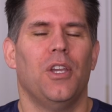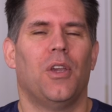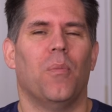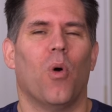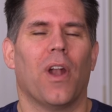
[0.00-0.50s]

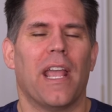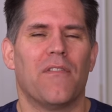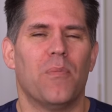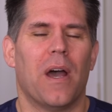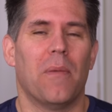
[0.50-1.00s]
Good morning,
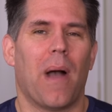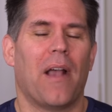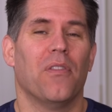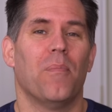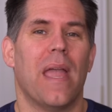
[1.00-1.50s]
everybody.
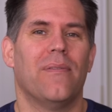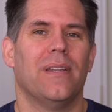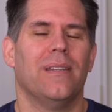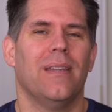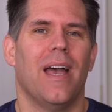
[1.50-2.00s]
Michael the
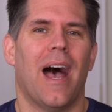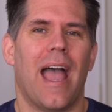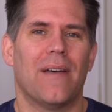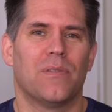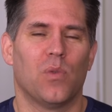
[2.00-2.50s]
Maven.
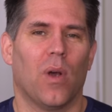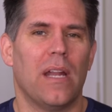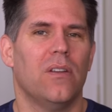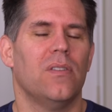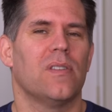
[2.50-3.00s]
I have some
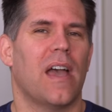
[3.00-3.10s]
great news.